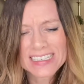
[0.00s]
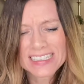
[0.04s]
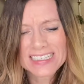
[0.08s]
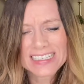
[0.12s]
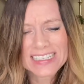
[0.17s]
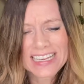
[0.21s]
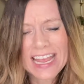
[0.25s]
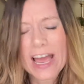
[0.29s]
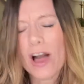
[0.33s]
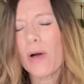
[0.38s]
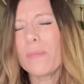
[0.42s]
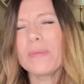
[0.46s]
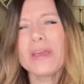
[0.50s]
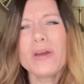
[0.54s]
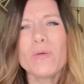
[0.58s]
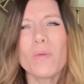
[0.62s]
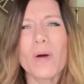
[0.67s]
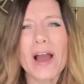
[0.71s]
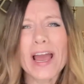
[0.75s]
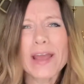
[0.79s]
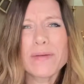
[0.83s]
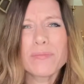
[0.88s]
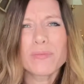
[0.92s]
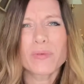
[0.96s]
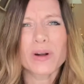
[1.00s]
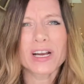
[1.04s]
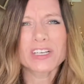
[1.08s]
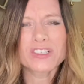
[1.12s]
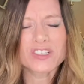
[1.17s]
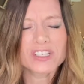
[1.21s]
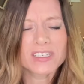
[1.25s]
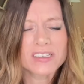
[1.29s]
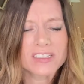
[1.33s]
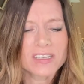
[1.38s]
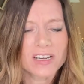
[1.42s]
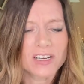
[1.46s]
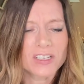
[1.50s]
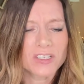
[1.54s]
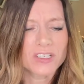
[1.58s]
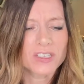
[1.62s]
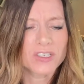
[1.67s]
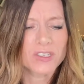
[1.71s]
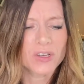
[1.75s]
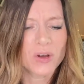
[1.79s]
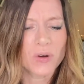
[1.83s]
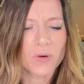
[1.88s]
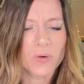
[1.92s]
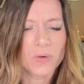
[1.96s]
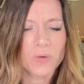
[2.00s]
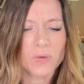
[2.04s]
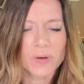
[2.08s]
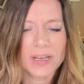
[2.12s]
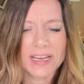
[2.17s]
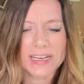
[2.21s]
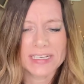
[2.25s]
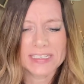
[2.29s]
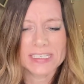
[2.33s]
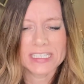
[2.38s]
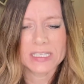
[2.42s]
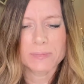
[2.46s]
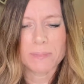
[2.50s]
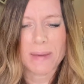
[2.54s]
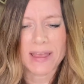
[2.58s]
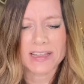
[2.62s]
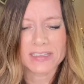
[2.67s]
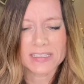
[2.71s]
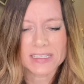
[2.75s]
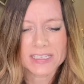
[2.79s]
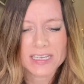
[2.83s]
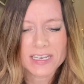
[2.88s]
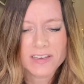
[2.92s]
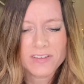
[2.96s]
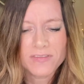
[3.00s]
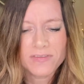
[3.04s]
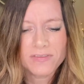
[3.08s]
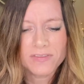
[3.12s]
tell me why brushes are so expensive?